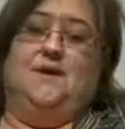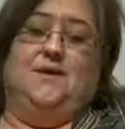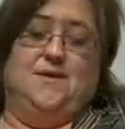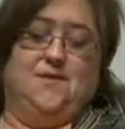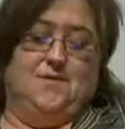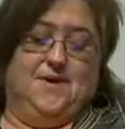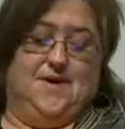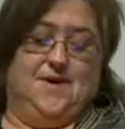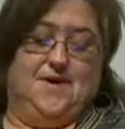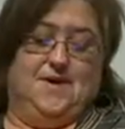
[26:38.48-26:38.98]

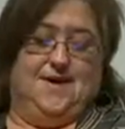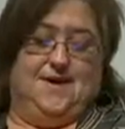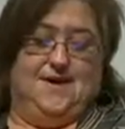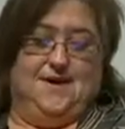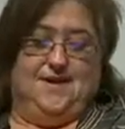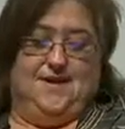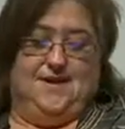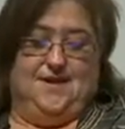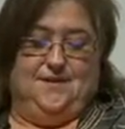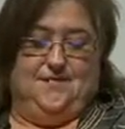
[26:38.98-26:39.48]

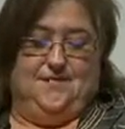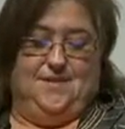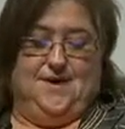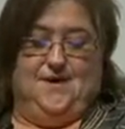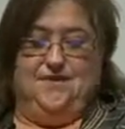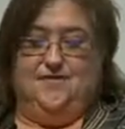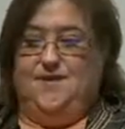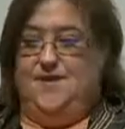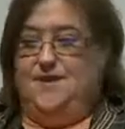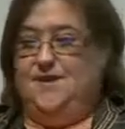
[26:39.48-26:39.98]
Well, one
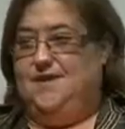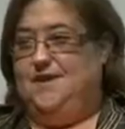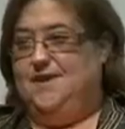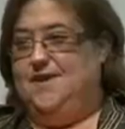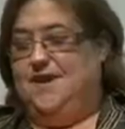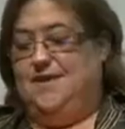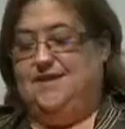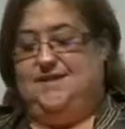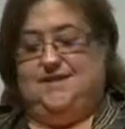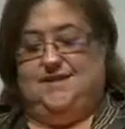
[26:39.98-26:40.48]
of the
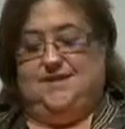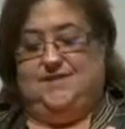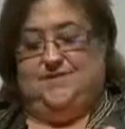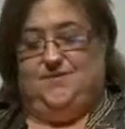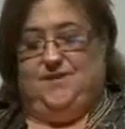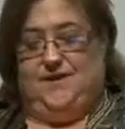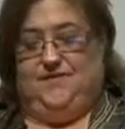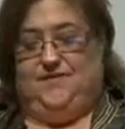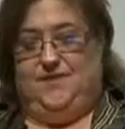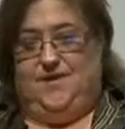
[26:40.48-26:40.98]
lessons
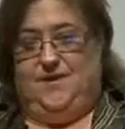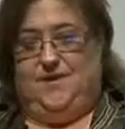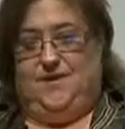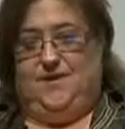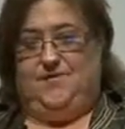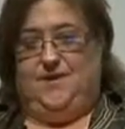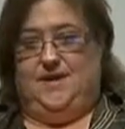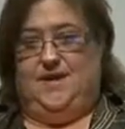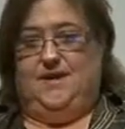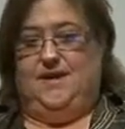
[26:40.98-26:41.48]
we've learned
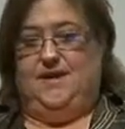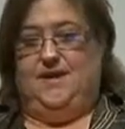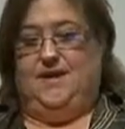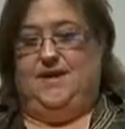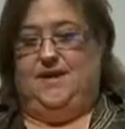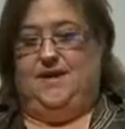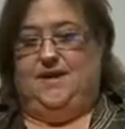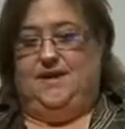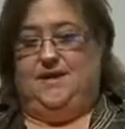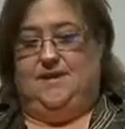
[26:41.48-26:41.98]

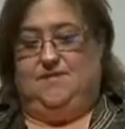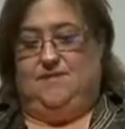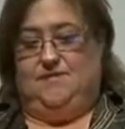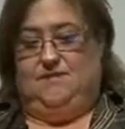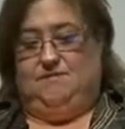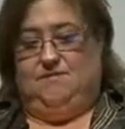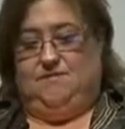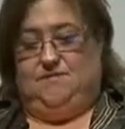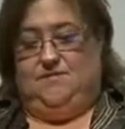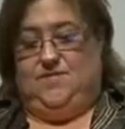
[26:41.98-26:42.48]
and
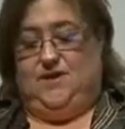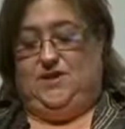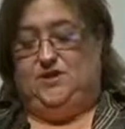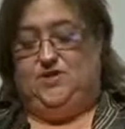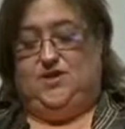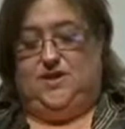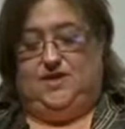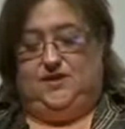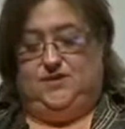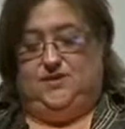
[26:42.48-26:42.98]
we
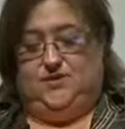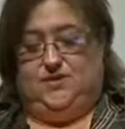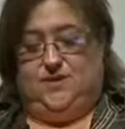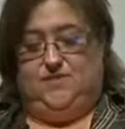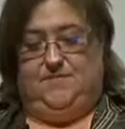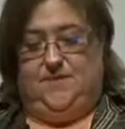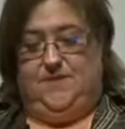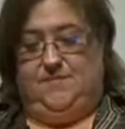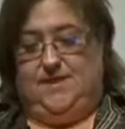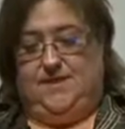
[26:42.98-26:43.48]
try to
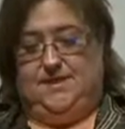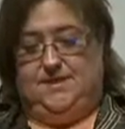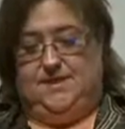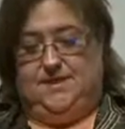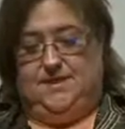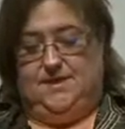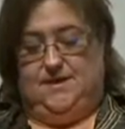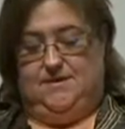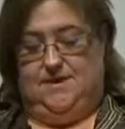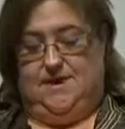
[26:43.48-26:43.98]
implement it
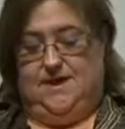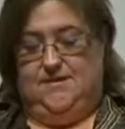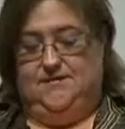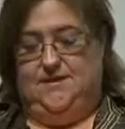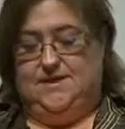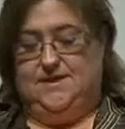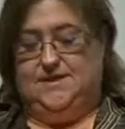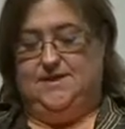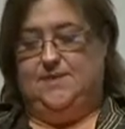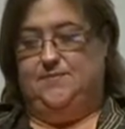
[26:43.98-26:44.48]
now in every
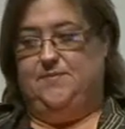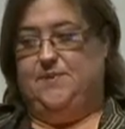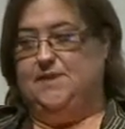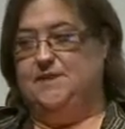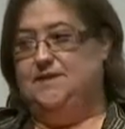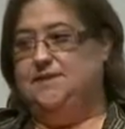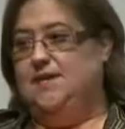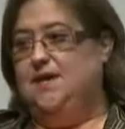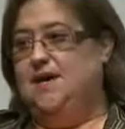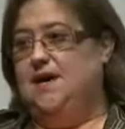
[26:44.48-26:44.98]
step
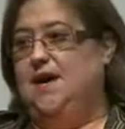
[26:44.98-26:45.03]
is